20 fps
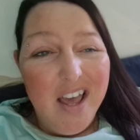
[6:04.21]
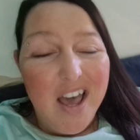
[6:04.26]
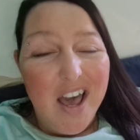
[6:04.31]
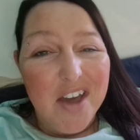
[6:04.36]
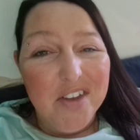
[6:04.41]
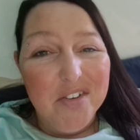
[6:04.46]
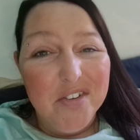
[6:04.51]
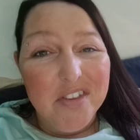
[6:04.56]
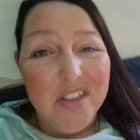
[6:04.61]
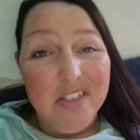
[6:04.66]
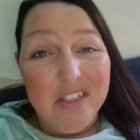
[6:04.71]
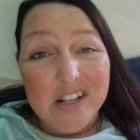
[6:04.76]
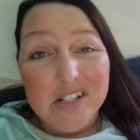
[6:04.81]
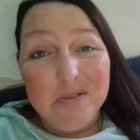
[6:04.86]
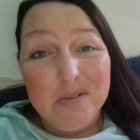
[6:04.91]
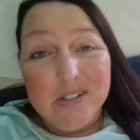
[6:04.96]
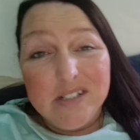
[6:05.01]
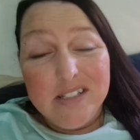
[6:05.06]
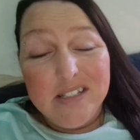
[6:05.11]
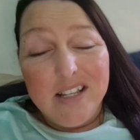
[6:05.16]
I know that this
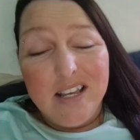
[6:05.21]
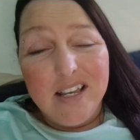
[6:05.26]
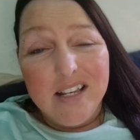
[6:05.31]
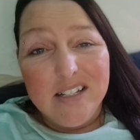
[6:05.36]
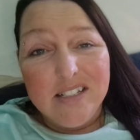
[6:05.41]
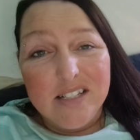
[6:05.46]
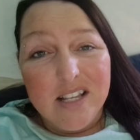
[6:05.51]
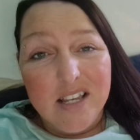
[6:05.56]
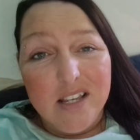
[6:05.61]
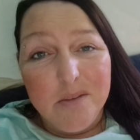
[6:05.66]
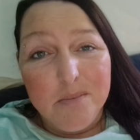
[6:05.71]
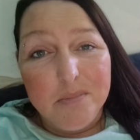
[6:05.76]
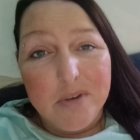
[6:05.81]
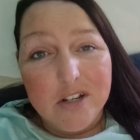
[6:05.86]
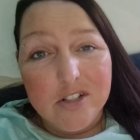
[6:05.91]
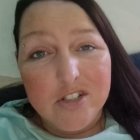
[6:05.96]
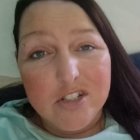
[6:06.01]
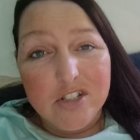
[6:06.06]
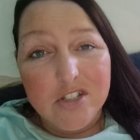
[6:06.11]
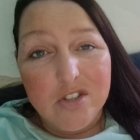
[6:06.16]
wasn't that exciting, but I
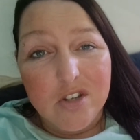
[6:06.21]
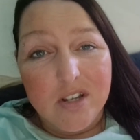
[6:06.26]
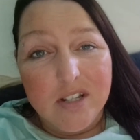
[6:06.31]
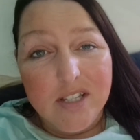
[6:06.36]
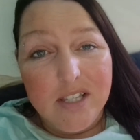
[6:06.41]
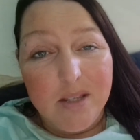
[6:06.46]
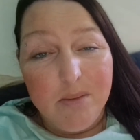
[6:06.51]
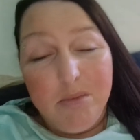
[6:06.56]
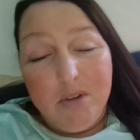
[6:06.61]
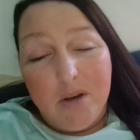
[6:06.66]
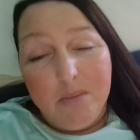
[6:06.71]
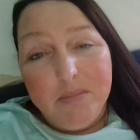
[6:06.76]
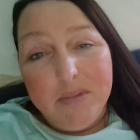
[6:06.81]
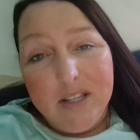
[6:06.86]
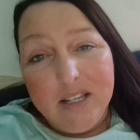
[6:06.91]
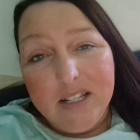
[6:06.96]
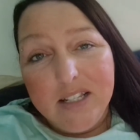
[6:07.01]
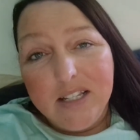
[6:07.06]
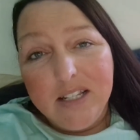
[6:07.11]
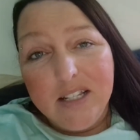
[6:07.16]
just thought I'd keep you
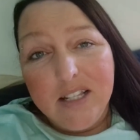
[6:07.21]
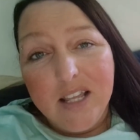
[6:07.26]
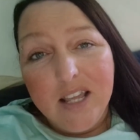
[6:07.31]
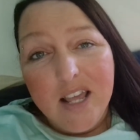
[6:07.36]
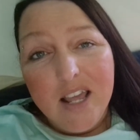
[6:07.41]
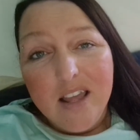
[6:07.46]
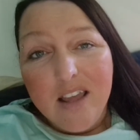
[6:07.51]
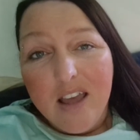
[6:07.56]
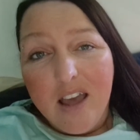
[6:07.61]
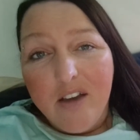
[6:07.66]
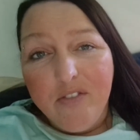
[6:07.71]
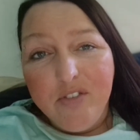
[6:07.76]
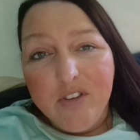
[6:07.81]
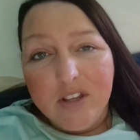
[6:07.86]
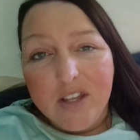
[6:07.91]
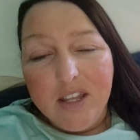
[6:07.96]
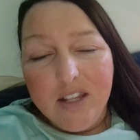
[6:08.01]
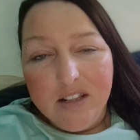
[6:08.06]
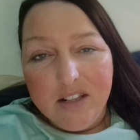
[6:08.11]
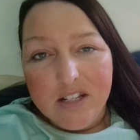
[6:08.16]
updated. If you
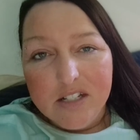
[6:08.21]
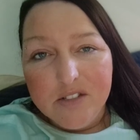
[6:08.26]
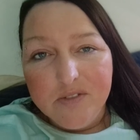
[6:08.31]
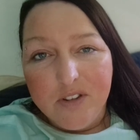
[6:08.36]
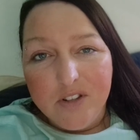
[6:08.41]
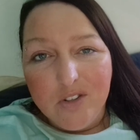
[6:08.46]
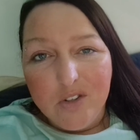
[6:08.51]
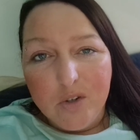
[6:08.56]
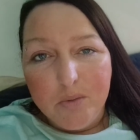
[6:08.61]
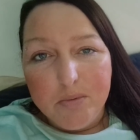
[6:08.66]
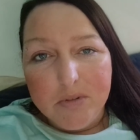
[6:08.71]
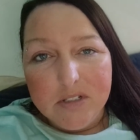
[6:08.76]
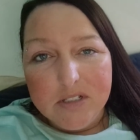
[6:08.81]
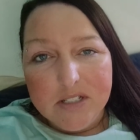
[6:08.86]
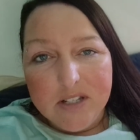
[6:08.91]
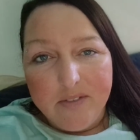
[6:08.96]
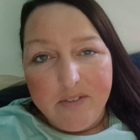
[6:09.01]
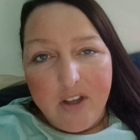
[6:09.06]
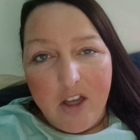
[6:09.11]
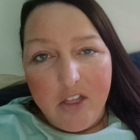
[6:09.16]
liked this video, please
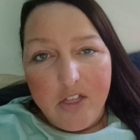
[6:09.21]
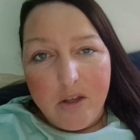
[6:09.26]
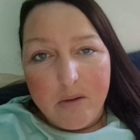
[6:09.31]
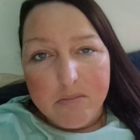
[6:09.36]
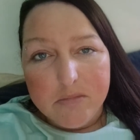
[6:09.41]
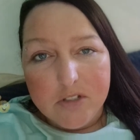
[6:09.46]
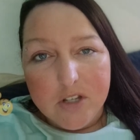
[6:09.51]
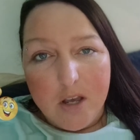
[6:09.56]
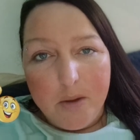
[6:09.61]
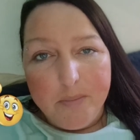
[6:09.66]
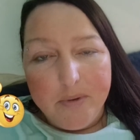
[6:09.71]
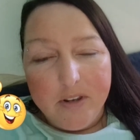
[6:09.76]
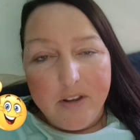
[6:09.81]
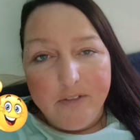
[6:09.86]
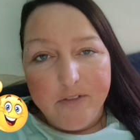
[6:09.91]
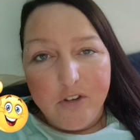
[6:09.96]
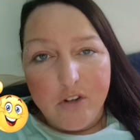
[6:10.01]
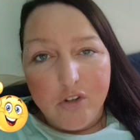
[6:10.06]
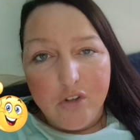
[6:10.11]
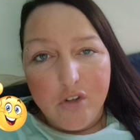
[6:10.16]
give it a thumbs up, and
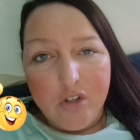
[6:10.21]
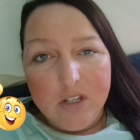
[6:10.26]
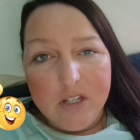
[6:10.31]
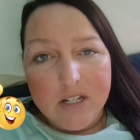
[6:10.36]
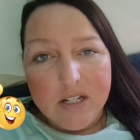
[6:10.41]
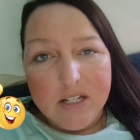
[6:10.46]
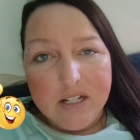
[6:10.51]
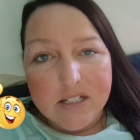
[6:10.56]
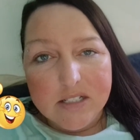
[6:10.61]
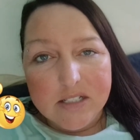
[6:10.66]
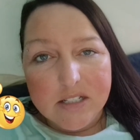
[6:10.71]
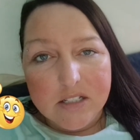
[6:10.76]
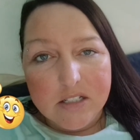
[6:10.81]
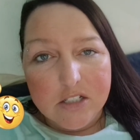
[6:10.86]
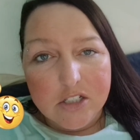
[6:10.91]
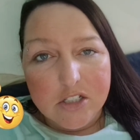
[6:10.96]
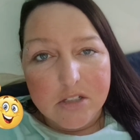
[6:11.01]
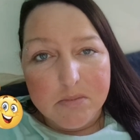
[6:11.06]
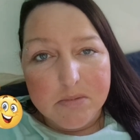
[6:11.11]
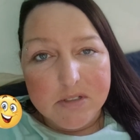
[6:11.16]
if you're new here, consider
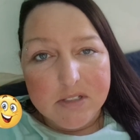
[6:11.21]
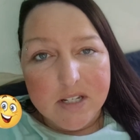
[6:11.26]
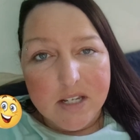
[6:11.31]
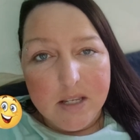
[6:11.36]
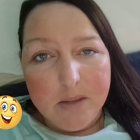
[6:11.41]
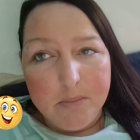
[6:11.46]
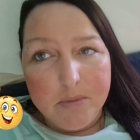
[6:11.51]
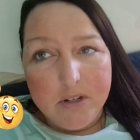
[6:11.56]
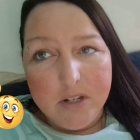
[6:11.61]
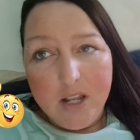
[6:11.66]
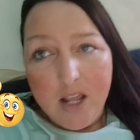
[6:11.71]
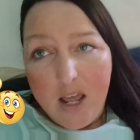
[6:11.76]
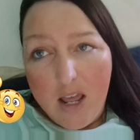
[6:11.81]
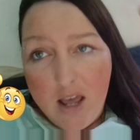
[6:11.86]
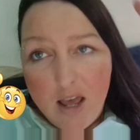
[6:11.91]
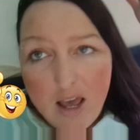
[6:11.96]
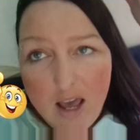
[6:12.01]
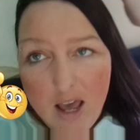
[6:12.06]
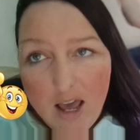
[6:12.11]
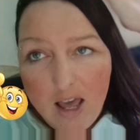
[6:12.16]
subscribing.
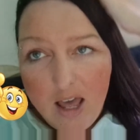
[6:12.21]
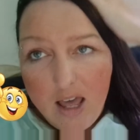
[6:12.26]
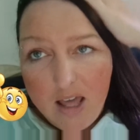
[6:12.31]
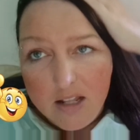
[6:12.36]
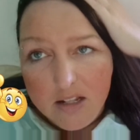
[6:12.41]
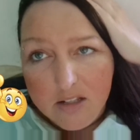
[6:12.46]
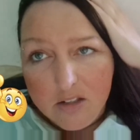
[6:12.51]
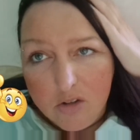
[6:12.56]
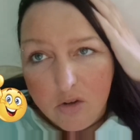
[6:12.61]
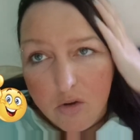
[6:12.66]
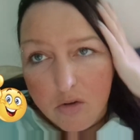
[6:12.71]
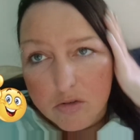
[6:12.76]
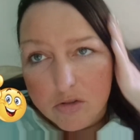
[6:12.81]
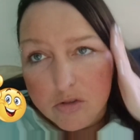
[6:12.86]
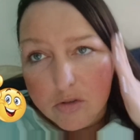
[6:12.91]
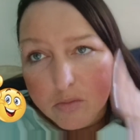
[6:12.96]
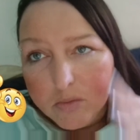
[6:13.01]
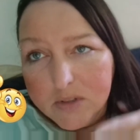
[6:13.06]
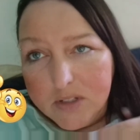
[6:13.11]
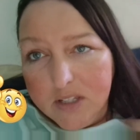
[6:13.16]
And
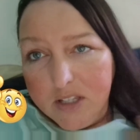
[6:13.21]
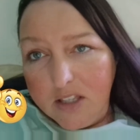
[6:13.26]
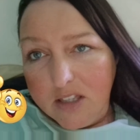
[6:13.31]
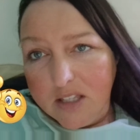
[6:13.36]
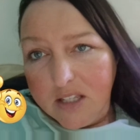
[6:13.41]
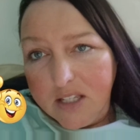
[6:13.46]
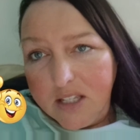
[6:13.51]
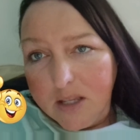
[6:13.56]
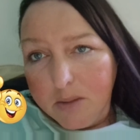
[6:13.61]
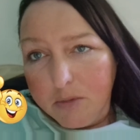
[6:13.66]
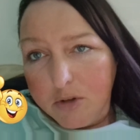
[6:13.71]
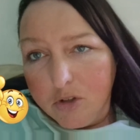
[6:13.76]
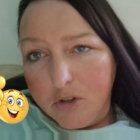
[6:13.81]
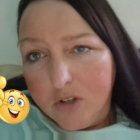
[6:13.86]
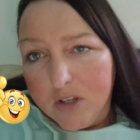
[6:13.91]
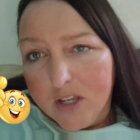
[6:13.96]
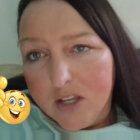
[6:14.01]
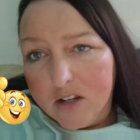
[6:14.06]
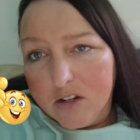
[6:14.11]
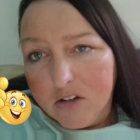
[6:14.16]
also, what do you think of my new
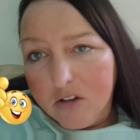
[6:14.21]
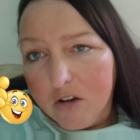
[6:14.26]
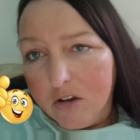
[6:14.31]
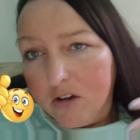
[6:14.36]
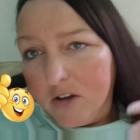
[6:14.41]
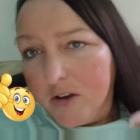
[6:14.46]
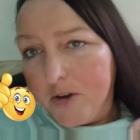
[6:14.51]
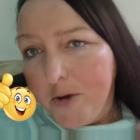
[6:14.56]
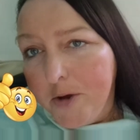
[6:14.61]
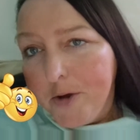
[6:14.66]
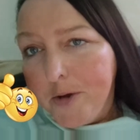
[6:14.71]
hair colour?